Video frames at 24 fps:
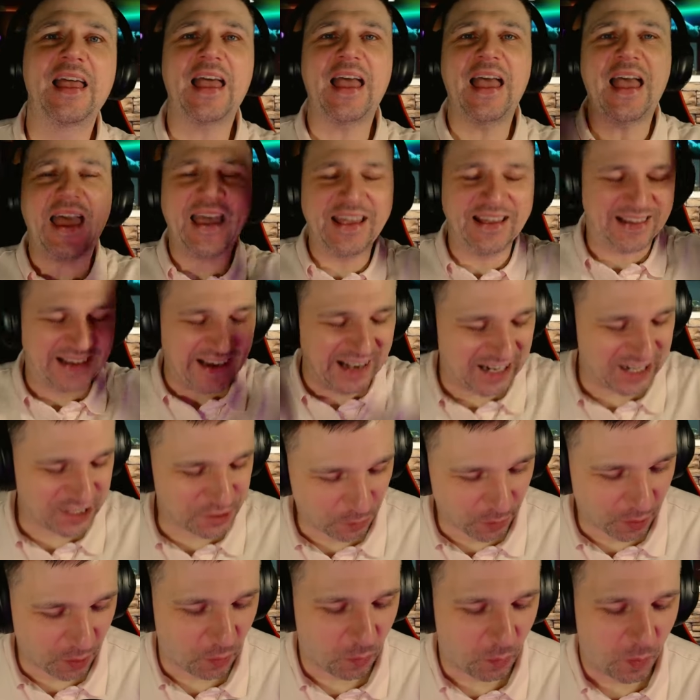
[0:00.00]
Hey guys,
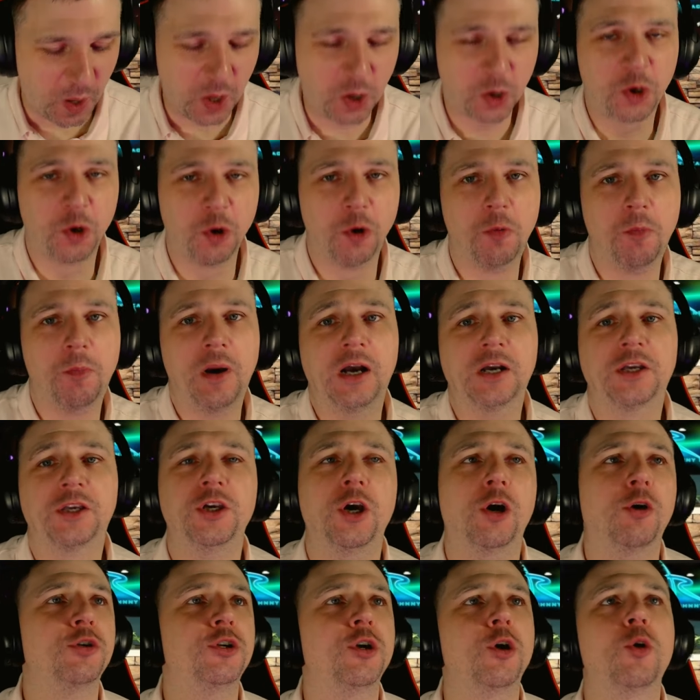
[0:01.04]
what up? Welcome back.
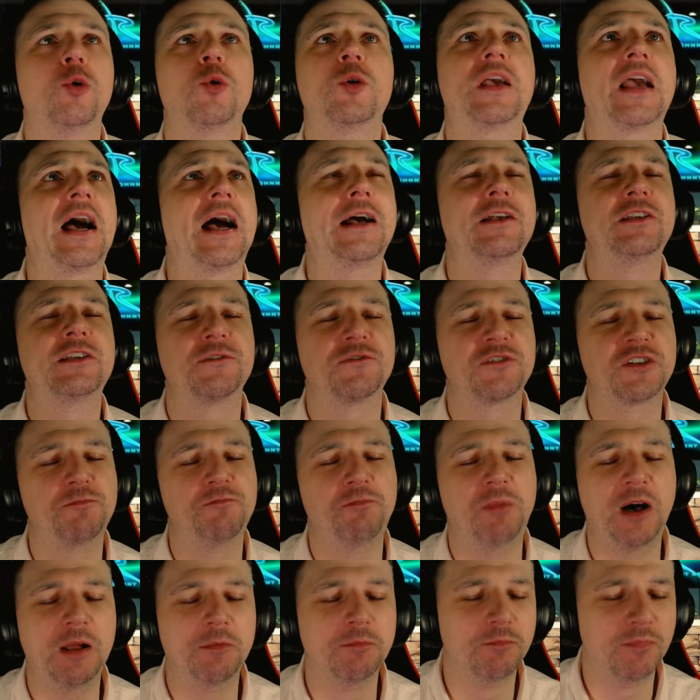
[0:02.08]
Yo, you guys have
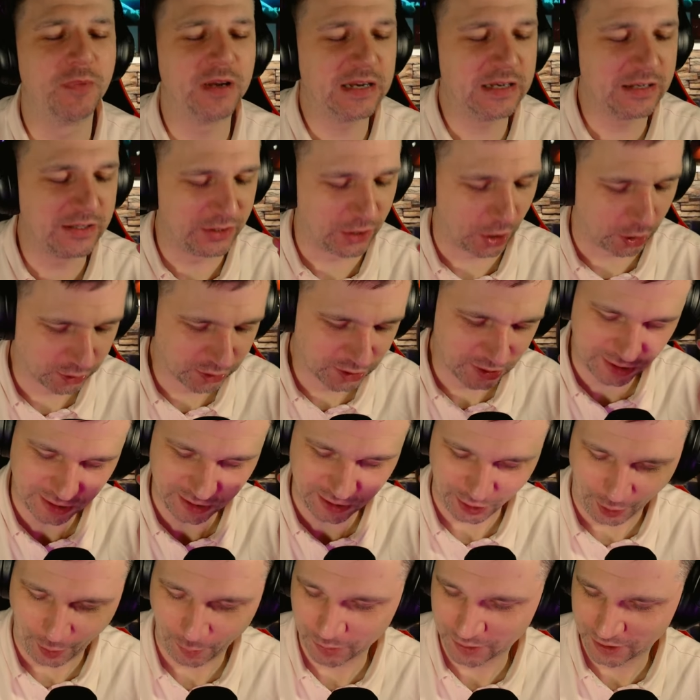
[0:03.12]
spanned me
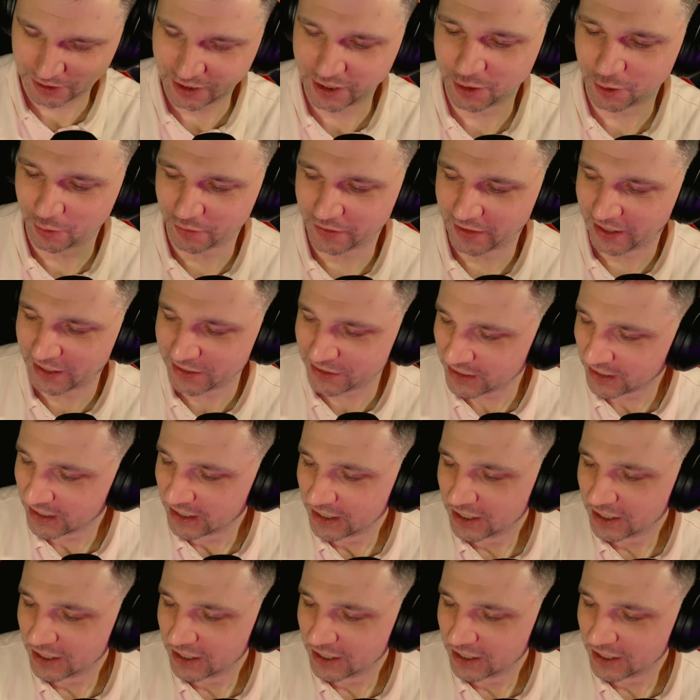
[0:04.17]
non-stop to do this.